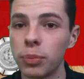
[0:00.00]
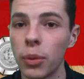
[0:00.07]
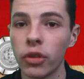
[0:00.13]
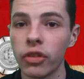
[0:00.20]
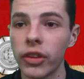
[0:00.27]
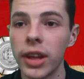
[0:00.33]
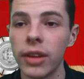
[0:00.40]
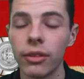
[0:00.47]
ball
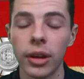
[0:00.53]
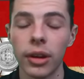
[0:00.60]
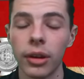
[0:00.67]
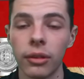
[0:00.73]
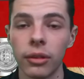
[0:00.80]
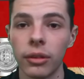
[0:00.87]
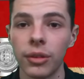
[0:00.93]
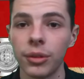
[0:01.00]
staying,
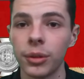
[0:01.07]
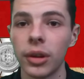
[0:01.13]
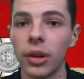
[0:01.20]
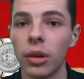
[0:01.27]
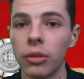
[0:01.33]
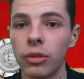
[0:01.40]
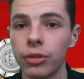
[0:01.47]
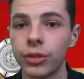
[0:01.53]
you
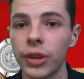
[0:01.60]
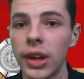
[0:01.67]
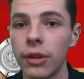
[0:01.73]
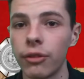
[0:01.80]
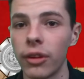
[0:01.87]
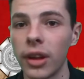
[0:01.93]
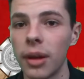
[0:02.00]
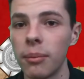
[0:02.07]
know, failing
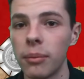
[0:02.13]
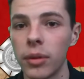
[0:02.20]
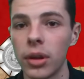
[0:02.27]
for them.